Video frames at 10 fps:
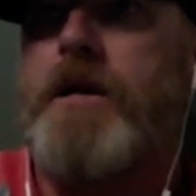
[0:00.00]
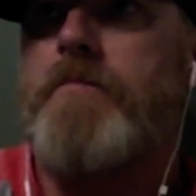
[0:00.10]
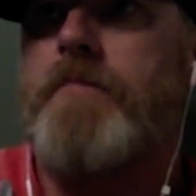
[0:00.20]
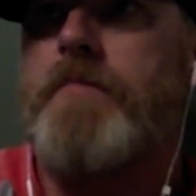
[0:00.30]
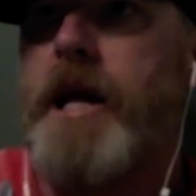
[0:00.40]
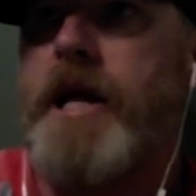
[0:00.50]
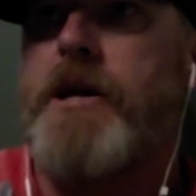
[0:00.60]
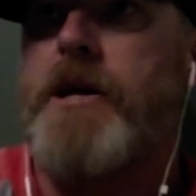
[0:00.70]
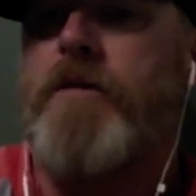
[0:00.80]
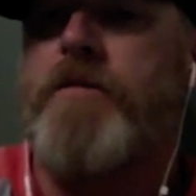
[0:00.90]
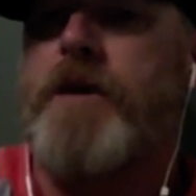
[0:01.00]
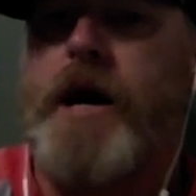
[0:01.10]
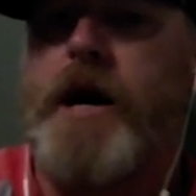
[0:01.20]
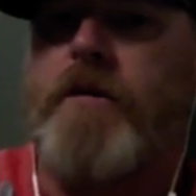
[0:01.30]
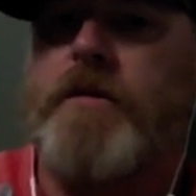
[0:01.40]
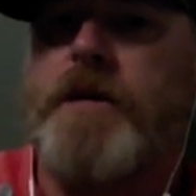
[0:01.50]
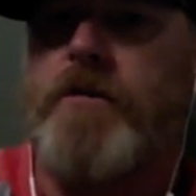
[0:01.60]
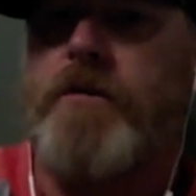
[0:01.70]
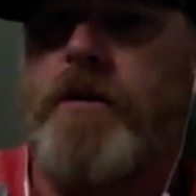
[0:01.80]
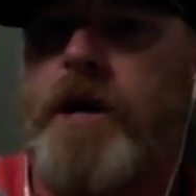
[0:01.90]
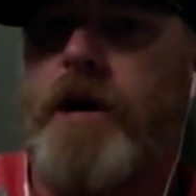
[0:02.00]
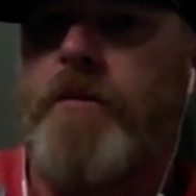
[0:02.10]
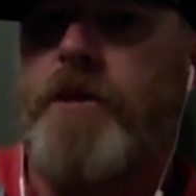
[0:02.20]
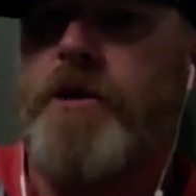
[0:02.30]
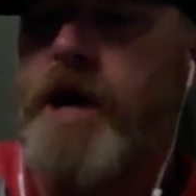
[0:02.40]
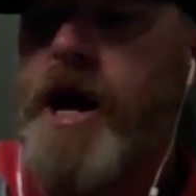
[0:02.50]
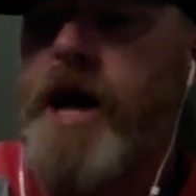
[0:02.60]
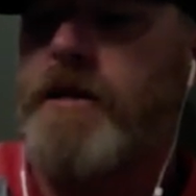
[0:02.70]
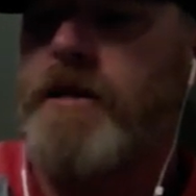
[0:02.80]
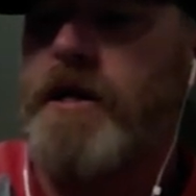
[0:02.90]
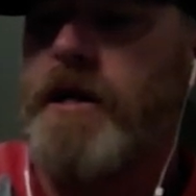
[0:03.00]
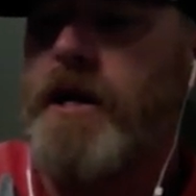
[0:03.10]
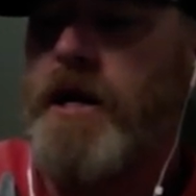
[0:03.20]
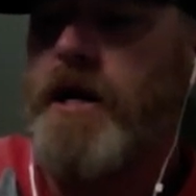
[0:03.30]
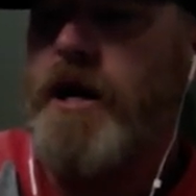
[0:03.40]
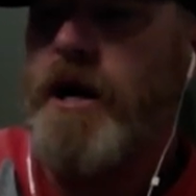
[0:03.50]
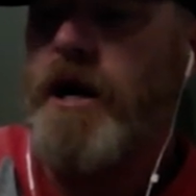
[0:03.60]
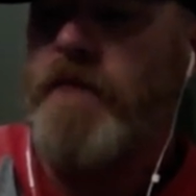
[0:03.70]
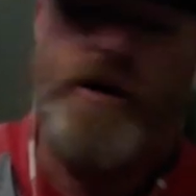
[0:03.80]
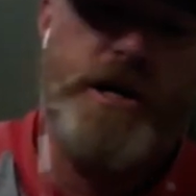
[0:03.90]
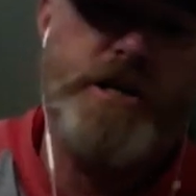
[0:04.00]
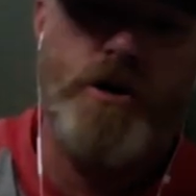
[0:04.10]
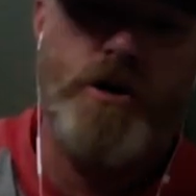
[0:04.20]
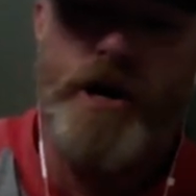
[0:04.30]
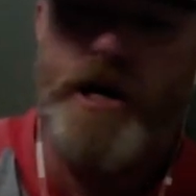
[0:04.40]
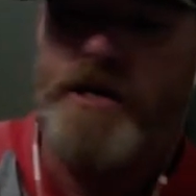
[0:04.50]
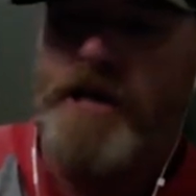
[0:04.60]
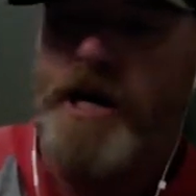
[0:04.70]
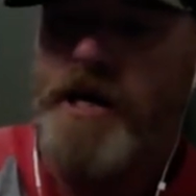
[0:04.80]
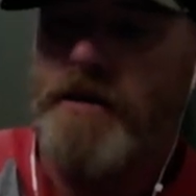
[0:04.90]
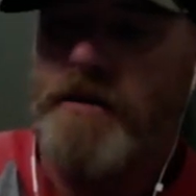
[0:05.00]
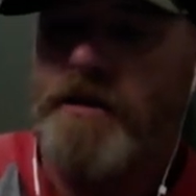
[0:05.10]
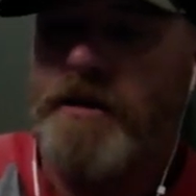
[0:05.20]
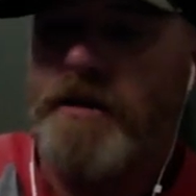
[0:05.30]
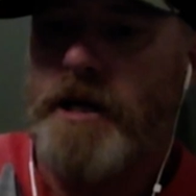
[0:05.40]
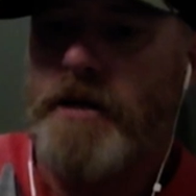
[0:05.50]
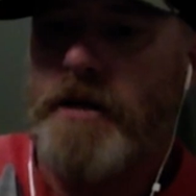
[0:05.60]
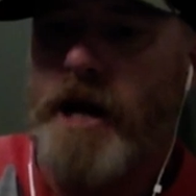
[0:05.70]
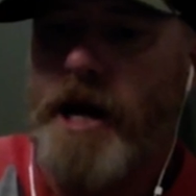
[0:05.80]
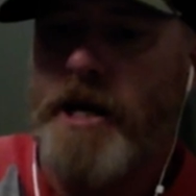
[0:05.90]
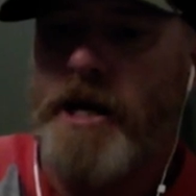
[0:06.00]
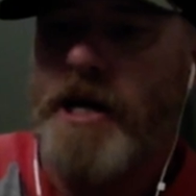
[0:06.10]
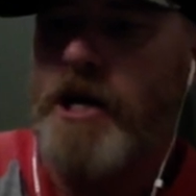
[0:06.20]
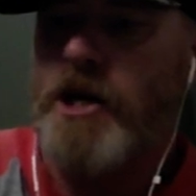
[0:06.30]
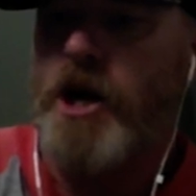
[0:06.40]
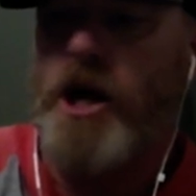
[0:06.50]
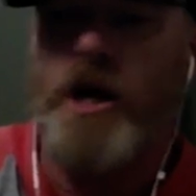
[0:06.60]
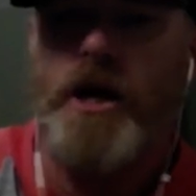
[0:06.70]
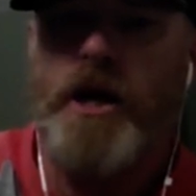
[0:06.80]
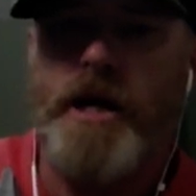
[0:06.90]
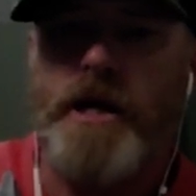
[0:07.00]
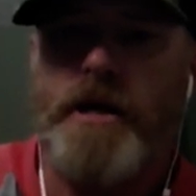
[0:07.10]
playing it over how I'm going to react. And funny story is I didn't get a call. I didn't